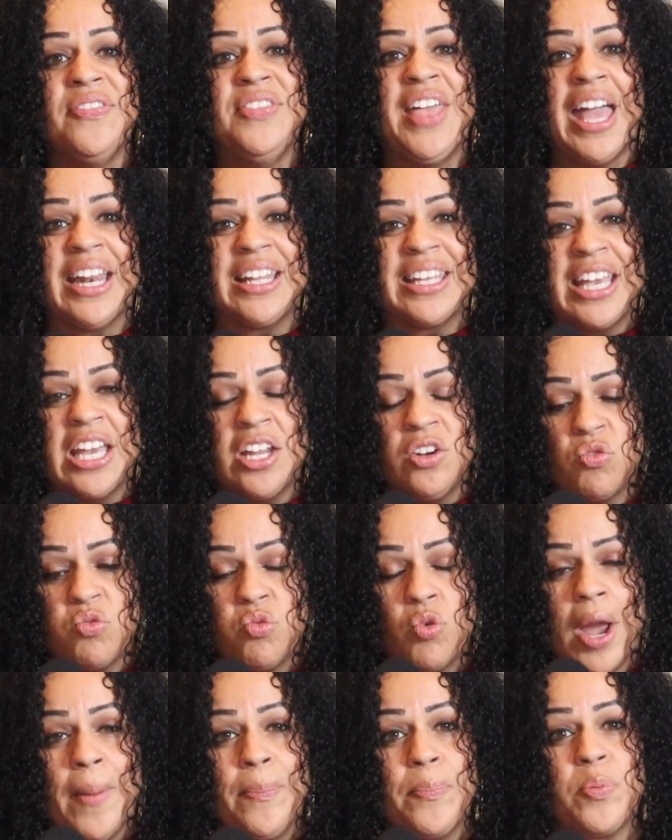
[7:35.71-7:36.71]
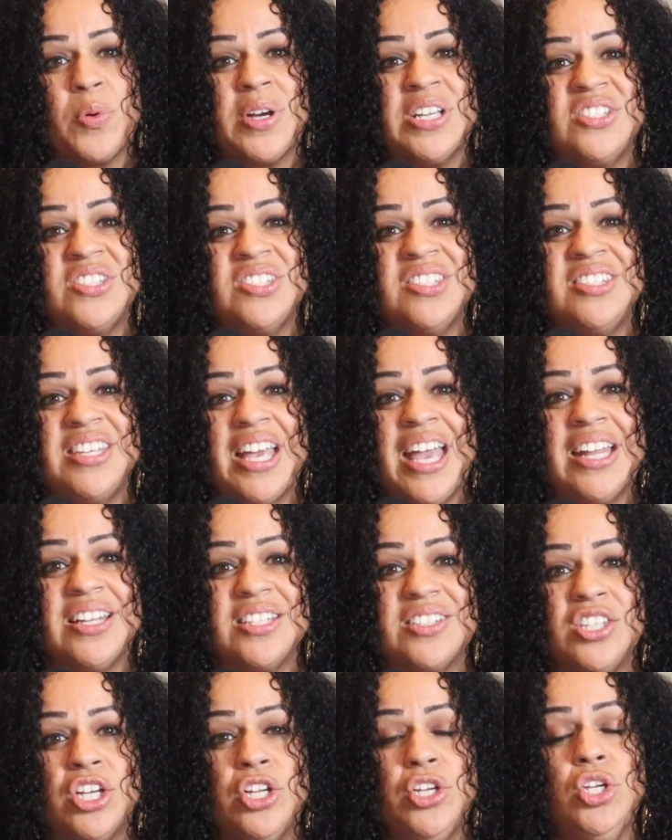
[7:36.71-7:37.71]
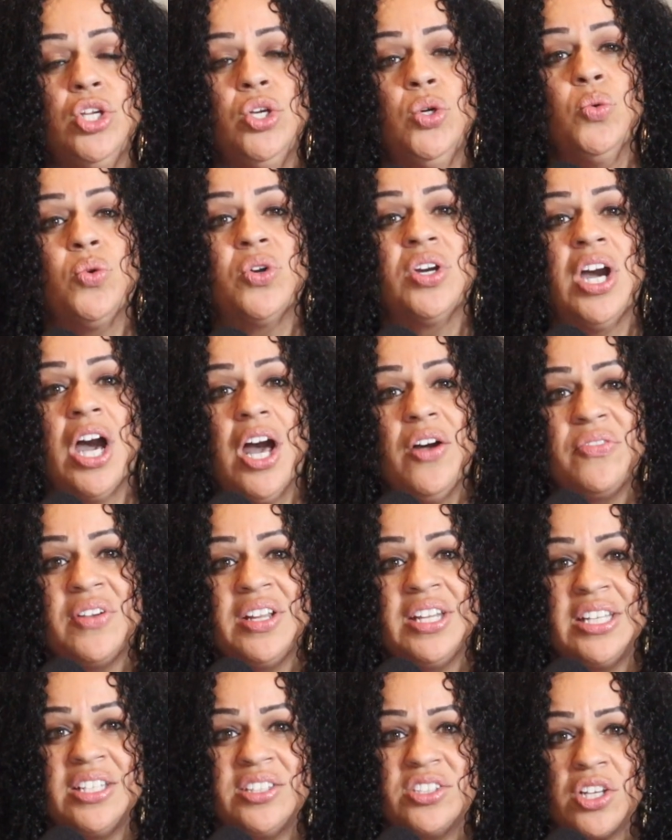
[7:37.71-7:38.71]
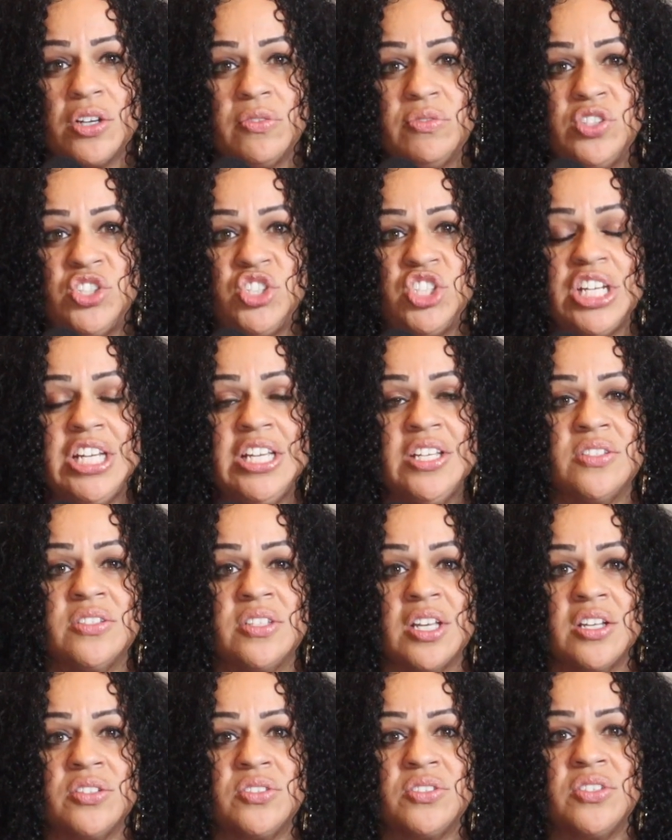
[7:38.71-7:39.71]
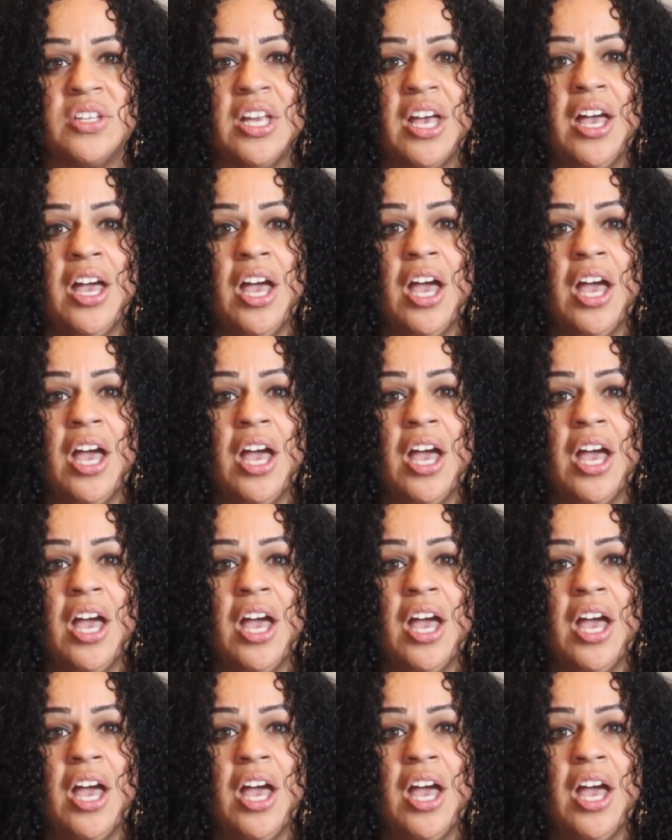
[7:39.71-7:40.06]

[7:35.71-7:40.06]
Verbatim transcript: that can represent the new covenant of Jesus